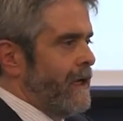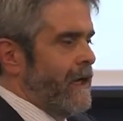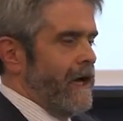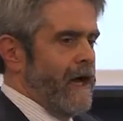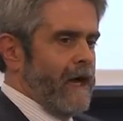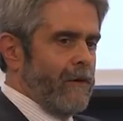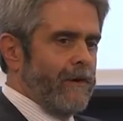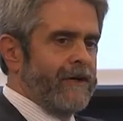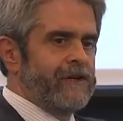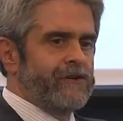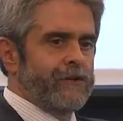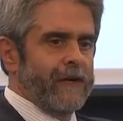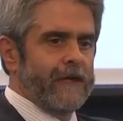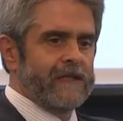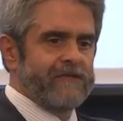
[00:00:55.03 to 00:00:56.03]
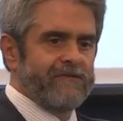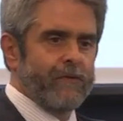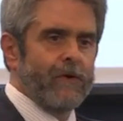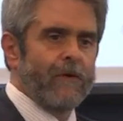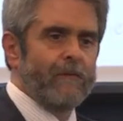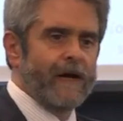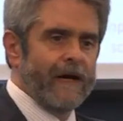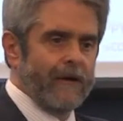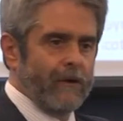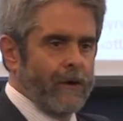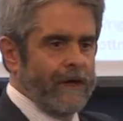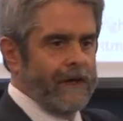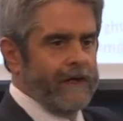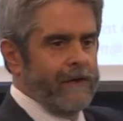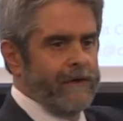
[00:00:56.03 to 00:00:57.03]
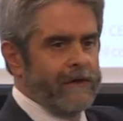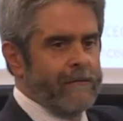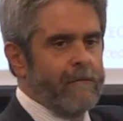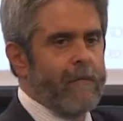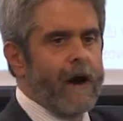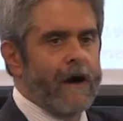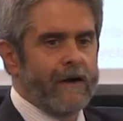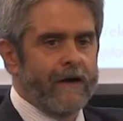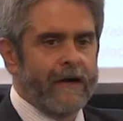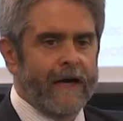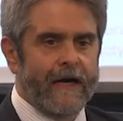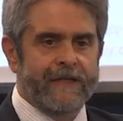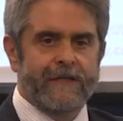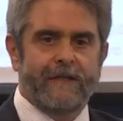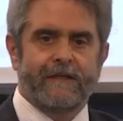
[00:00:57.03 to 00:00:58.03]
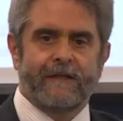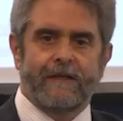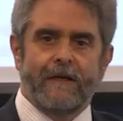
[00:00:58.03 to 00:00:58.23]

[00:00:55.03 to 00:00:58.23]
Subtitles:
How do I transform my credit union, modernize it,